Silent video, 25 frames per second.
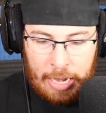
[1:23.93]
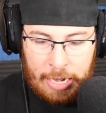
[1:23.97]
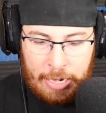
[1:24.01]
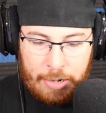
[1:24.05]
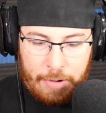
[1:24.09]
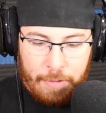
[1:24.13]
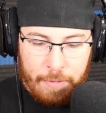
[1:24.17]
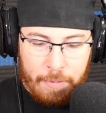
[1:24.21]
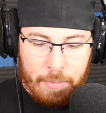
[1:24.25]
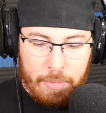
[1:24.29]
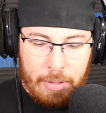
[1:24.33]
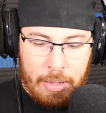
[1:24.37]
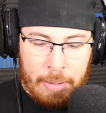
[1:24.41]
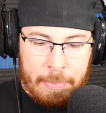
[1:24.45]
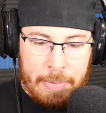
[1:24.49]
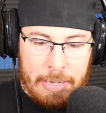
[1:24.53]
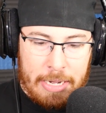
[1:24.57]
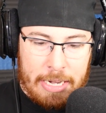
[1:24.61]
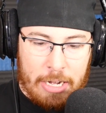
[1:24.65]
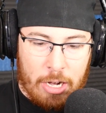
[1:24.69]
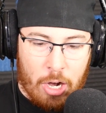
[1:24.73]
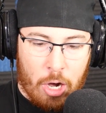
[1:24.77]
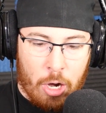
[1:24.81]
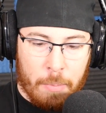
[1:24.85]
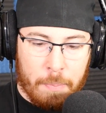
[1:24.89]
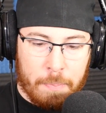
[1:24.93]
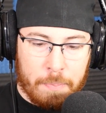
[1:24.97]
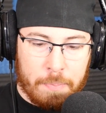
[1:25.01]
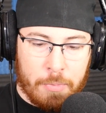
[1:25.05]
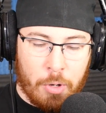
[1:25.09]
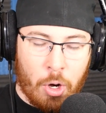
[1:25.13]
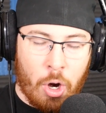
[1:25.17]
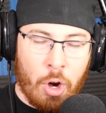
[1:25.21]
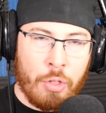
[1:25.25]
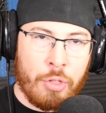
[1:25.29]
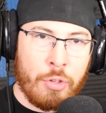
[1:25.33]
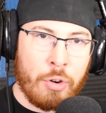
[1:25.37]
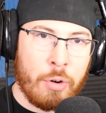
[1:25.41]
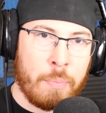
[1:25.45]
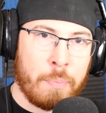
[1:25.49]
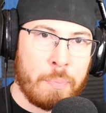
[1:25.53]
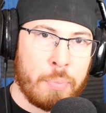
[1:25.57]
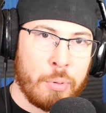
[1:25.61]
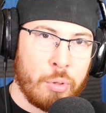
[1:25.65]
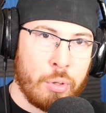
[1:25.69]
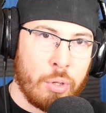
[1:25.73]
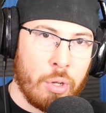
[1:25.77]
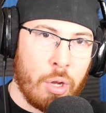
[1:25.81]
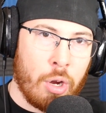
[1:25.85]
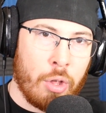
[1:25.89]
I I mean like are are there
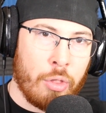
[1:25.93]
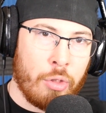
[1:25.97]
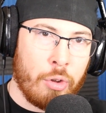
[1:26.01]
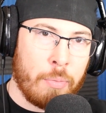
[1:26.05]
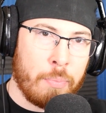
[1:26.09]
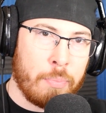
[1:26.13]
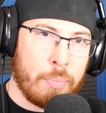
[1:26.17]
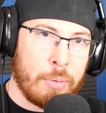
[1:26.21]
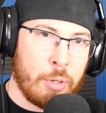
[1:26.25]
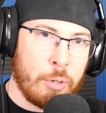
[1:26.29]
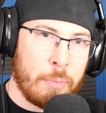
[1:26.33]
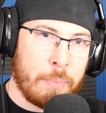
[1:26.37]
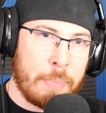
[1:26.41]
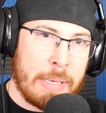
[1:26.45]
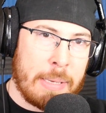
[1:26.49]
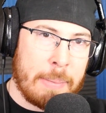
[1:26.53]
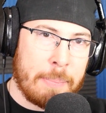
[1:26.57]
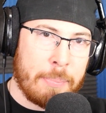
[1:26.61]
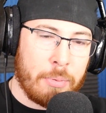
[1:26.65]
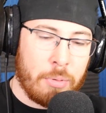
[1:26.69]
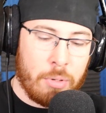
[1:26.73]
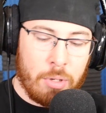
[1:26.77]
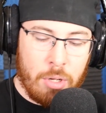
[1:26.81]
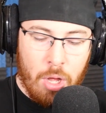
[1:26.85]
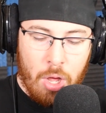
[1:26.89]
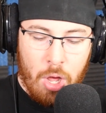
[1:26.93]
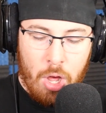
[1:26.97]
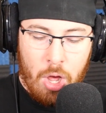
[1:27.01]
blue are there blue people,